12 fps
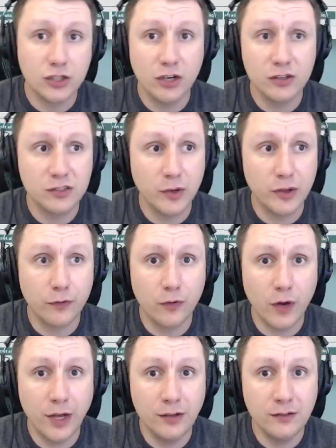Share this with your
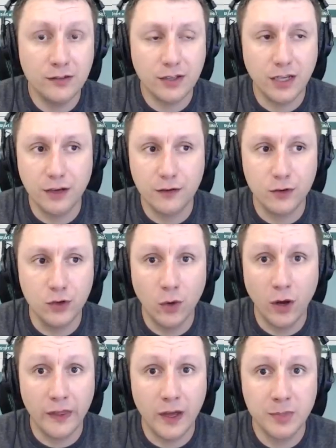friends if you
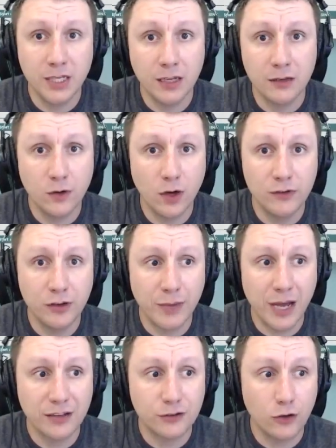want them to get involved in
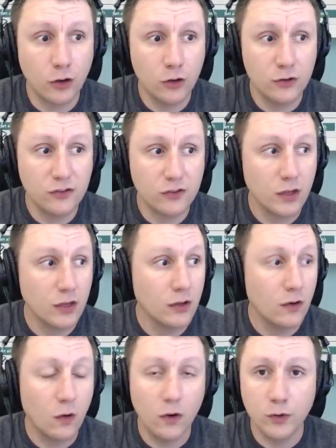Masternodes
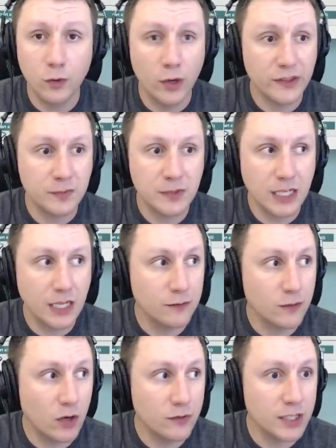or if you want them to get
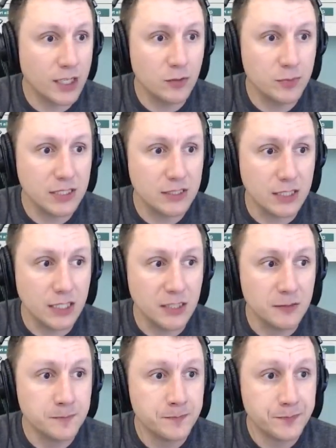involved in
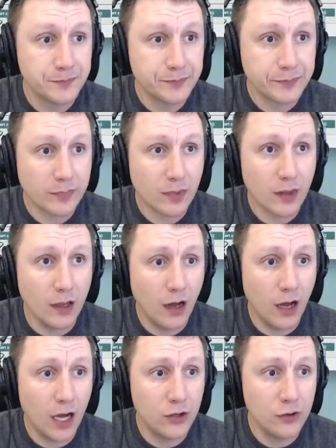LPC.
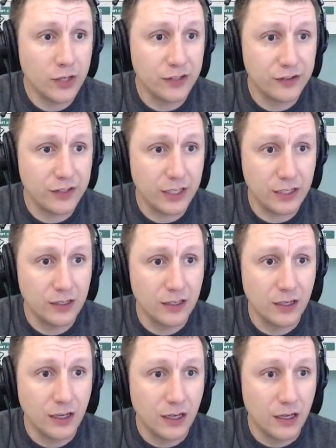You can see
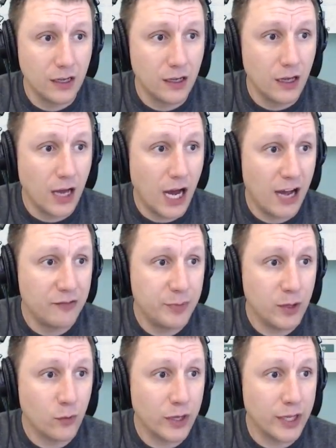
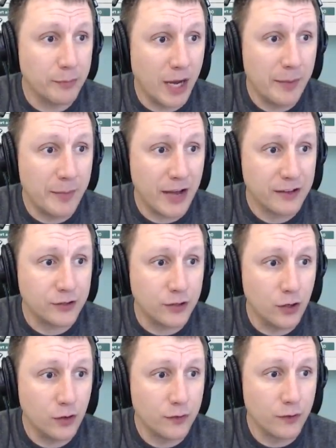I've been running my
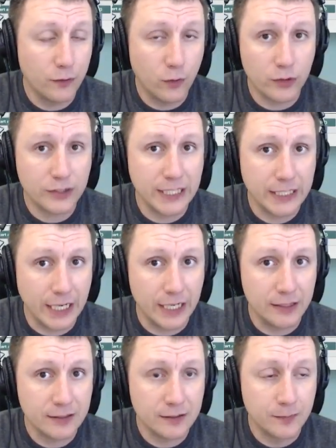Masternode for 14
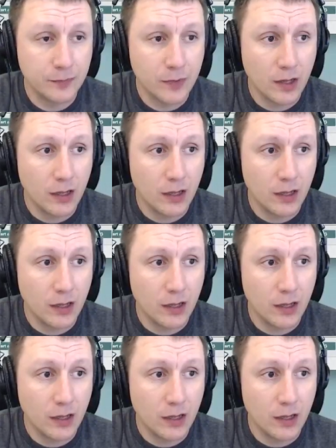days,